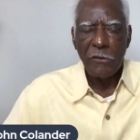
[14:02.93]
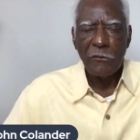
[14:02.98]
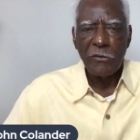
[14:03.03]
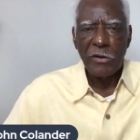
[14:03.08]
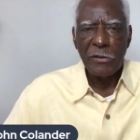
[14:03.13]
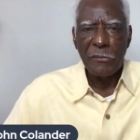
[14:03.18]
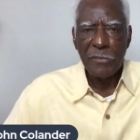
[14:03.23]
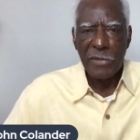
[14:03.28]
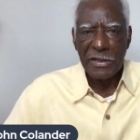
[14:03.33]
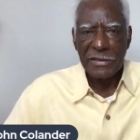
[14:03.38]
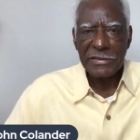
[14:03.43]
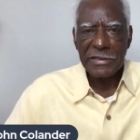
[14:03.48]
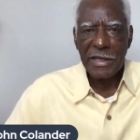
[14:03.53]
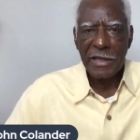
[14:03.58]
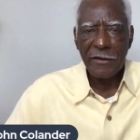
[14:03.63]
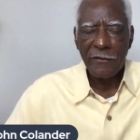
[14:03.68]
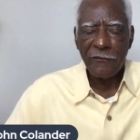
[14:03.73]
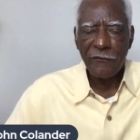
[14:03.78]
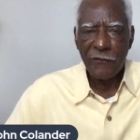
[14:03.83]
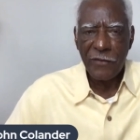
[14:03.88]
we must
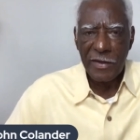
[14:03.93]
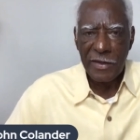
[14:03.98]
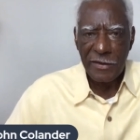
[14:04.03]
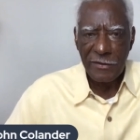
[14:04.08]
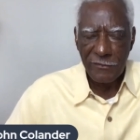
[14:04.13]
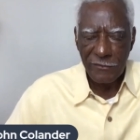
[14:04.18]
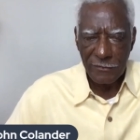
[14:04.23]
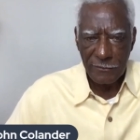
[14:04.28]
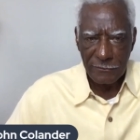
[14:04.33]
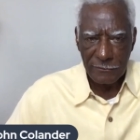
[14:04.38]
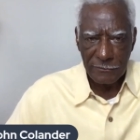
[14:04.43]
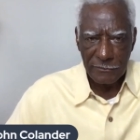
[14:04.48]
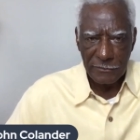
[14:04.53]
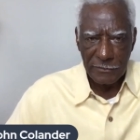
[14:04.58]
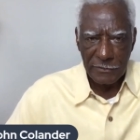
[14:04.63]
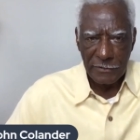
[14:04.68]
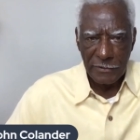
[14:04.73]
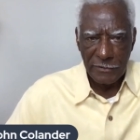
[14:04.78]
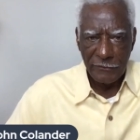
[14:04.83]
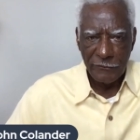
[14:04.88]
have faith,
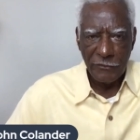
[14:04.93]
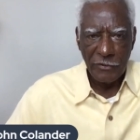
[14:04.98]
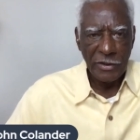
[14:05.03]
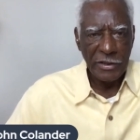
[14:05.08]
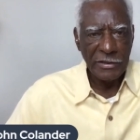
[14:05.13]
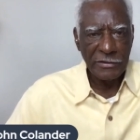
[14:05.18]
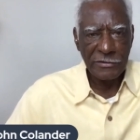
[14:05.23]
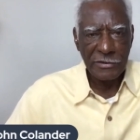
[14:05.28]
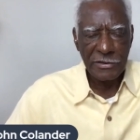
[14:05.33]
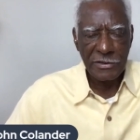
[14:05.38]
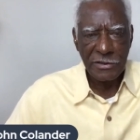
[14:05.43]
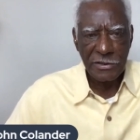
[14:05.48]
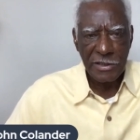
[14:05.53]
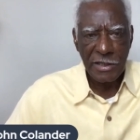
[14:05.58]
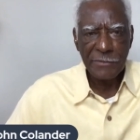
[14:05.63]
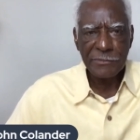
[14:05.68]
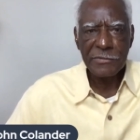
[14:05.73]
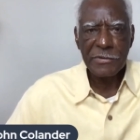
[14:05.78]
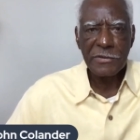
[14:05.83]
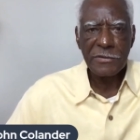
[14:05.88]
for it's the
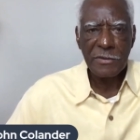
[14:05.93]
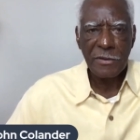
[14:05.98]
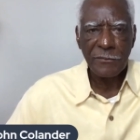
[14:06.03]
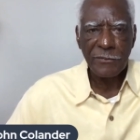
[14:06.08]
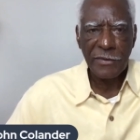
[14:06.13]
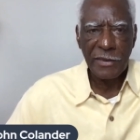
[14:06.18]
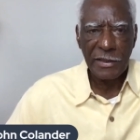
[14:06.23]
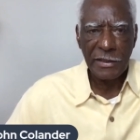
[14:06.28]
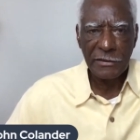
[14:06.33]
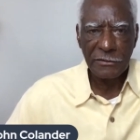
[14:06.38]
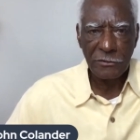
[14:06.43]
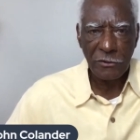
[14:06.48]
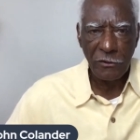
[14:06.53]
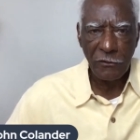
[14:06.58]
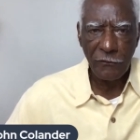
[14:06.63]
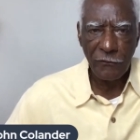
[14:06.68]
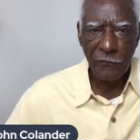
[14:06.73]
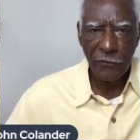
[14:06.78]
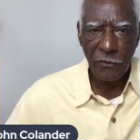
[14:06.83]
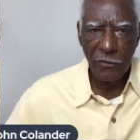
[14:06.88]
substance of things
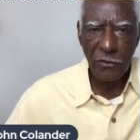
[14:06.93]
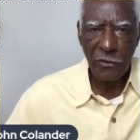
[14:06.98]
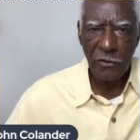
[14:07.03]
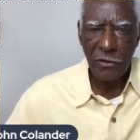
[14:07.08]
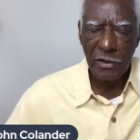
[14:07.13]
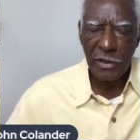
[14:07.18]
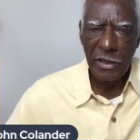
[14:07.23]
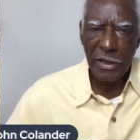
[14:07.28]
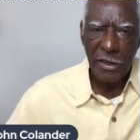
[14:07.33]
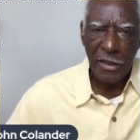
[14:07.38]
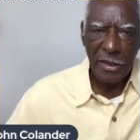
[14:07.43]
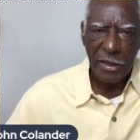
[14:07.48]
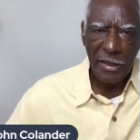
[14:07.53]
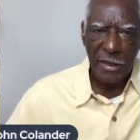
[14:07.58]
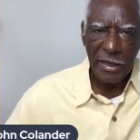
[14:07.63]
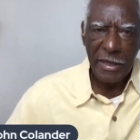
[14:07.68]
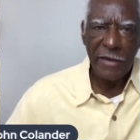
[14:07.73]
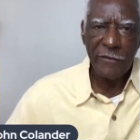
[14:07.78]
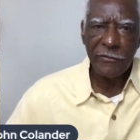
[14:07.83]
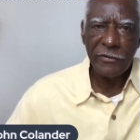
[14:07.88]
hoped for,
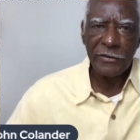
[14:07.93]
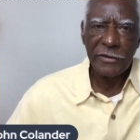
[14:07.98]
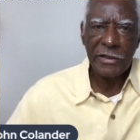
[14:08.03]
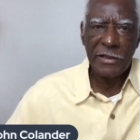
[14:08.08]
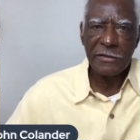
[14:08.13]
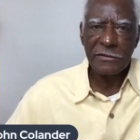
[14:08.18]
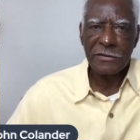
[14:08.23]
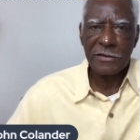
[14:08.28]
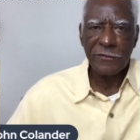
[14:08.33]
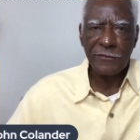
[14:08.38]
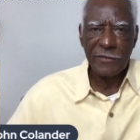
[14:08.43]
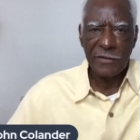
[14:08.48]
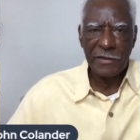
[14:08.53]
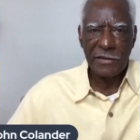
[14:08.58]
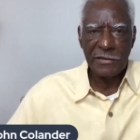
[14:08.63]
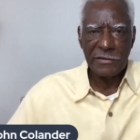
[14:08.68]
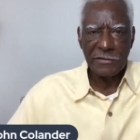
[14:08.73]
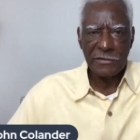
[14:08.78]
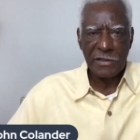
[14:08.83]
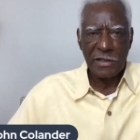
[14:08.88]
evidence of
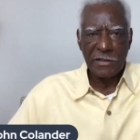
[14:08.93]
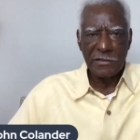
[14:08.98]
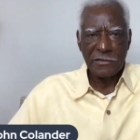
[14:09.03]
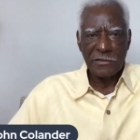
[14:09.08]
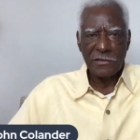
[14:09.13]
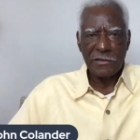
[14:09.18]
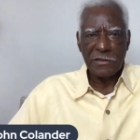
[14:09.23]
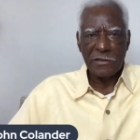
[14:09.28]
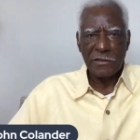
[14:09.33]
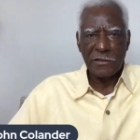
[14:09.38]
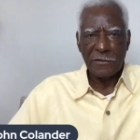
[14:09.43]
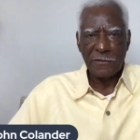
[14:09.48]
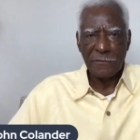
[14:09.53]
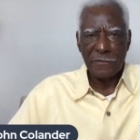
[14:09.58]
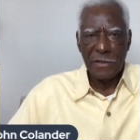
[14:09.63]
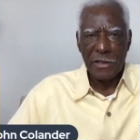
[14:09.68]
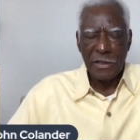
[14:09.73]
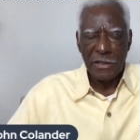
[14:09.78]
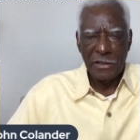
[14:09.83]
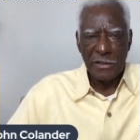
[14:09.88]
things not seen.
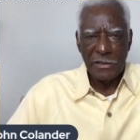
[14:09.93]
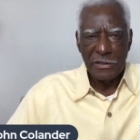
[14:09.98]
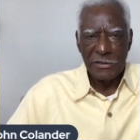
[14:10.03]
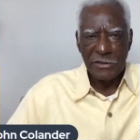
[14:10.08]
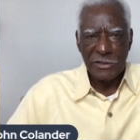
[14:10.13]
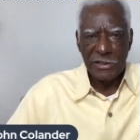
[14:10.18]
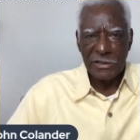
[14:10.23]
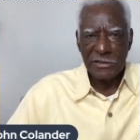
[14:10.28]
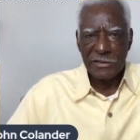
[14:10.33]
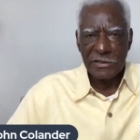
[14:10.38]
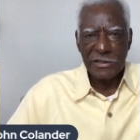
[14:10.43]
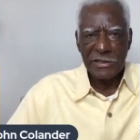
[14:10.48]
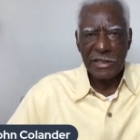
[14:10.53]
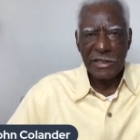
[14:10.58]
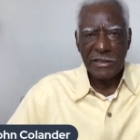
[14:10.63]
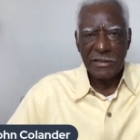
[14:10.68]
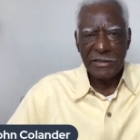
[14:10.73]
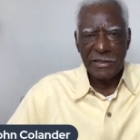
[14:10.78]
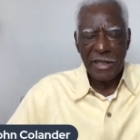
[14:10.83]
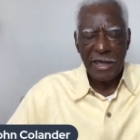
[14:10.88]
Just
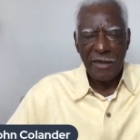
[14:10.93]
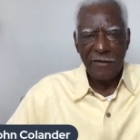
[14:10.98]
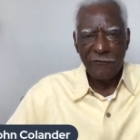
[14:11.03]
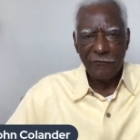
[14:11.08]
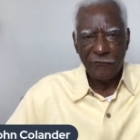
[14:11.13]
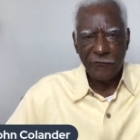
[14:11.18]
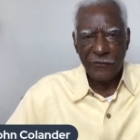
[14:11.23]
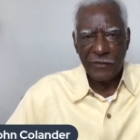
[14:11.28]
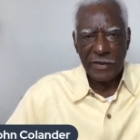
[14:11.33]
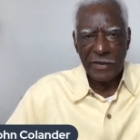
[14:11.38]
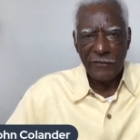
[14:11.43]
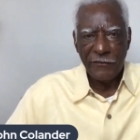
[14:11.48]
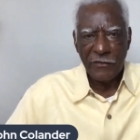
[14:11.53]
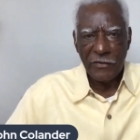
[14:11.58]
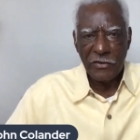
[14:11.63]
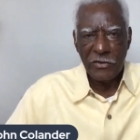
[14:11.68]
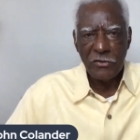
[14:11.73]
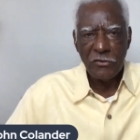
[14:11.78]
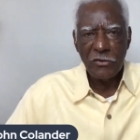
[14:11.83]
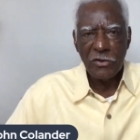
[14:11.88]
get that faith,
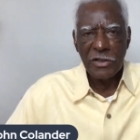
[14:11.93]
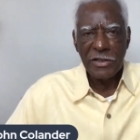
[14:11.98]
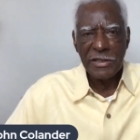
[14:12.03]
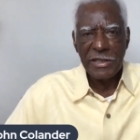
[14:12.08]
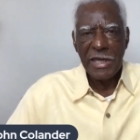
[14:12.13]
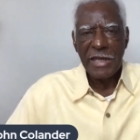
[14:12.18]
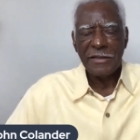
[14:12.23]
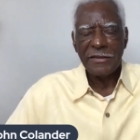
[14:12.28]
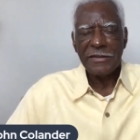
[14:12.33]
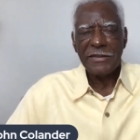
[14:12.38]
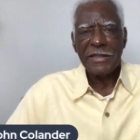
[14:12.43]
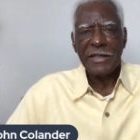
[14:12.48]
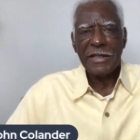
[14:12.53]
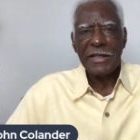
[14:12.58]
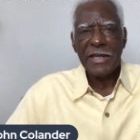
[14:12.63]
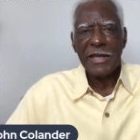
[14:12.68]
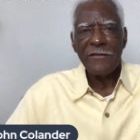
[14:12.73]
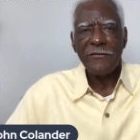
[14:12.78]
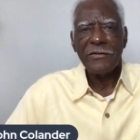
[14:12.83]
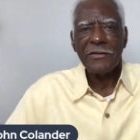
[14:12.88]
and you'll get that
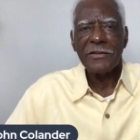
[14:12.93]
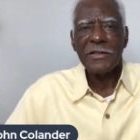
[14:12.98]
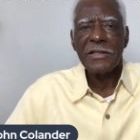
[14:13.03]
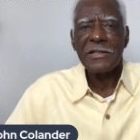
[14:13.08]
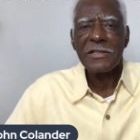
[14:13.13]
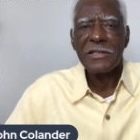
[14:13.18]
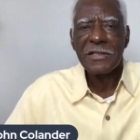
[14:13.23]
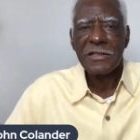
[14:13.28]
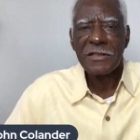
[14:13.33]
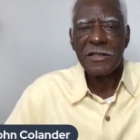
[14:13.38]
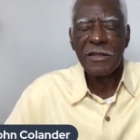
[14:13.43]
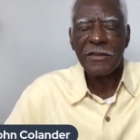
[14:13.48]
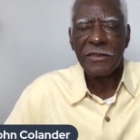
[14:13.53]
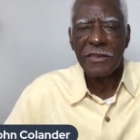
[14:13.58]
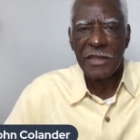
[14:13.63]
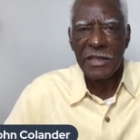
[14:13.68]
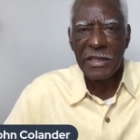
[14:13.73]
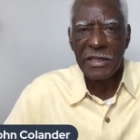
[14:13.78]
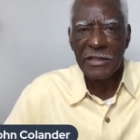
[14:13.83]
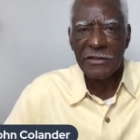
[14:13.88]
evidence of the
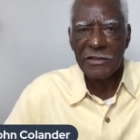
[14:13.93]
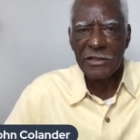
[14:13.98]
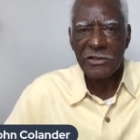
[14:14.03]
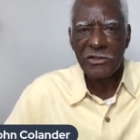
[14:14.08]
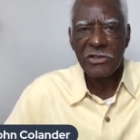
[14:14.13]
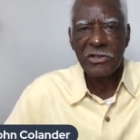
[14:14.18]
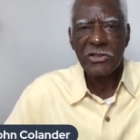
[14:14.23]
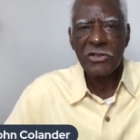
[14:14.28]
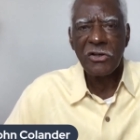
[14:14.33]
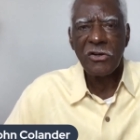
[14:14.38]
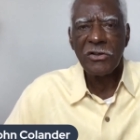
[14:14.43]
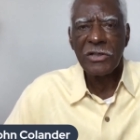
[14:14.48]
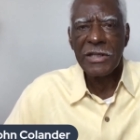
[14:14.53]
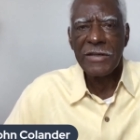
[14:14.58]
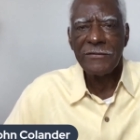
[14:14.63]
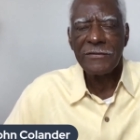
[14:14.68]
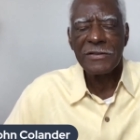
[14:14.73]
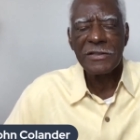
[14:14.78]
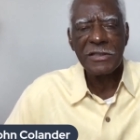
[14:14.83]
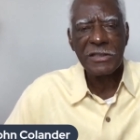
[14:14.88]
thing that you don't
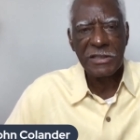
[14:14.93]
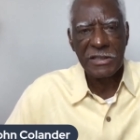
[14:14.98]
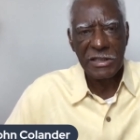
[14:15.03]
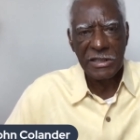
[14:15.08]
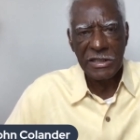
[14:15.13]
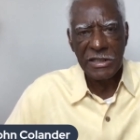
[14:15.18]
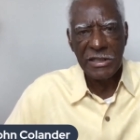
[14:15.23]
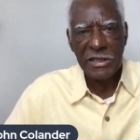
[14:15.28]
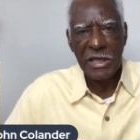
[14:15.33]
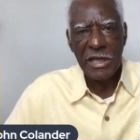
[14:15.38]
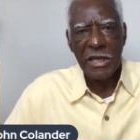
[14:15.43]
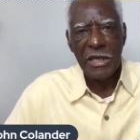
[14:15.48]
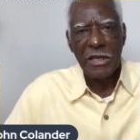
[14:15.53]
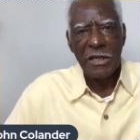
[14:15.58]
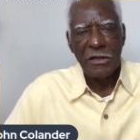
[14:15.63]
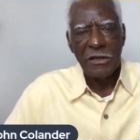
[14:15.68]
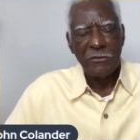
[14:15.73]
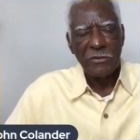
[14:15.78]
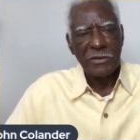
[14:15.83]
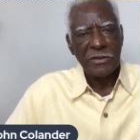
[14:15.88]
even see
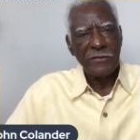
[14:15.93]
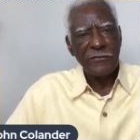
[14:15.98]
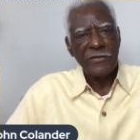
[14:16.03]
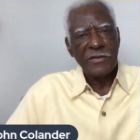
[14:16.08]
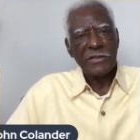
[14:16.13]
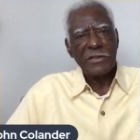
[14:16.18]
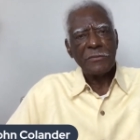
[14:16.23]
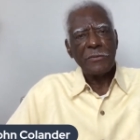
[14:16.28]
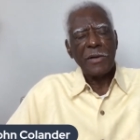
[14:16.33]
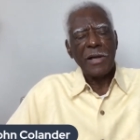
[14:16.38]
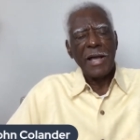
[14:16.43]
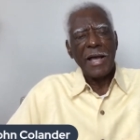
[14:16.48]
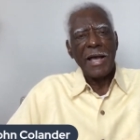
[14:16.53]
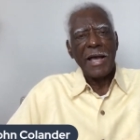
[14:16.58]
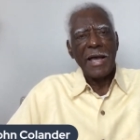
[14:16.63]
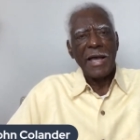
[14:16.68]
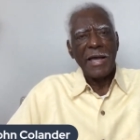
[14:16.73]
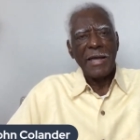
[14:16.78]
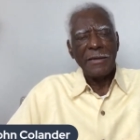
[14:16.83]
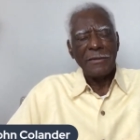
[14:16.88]
with the visible
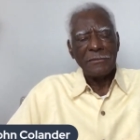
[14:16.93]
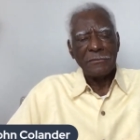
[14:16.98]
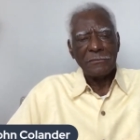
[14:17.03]
eye.